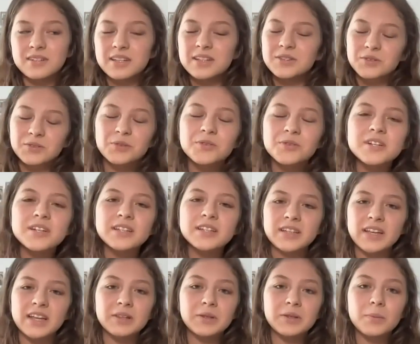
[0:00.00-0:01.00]
It
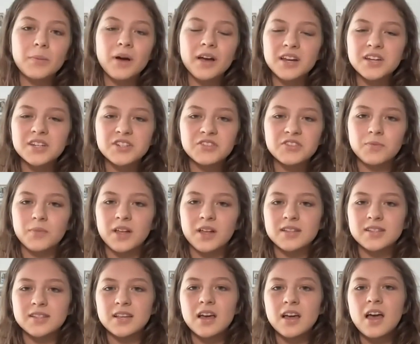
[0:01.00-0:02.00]
turned into my
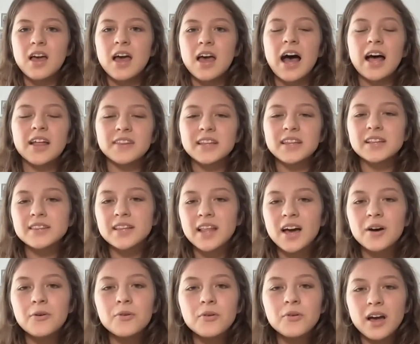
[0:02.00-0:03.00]
achievement. Until
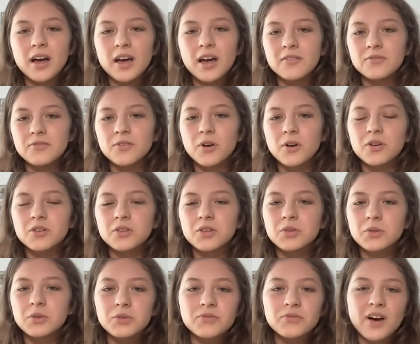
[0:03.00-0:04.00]
now, I have
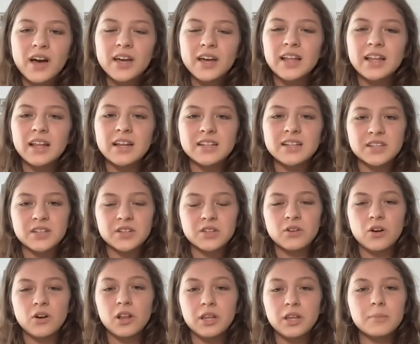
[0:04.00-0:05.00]
got 2 finalists
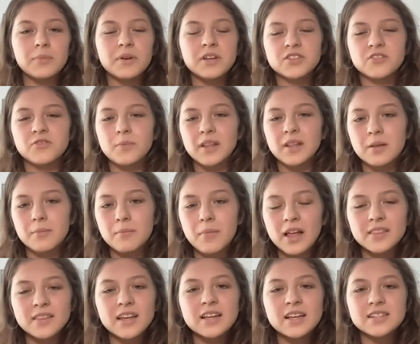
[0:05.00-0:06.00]
in Olympics of
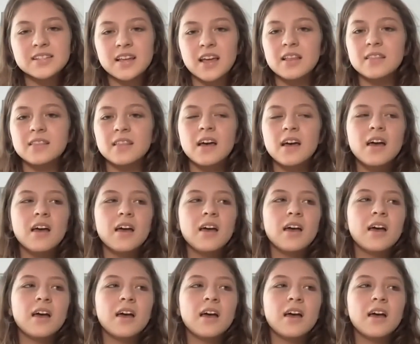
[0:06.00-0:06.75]
Mathematics and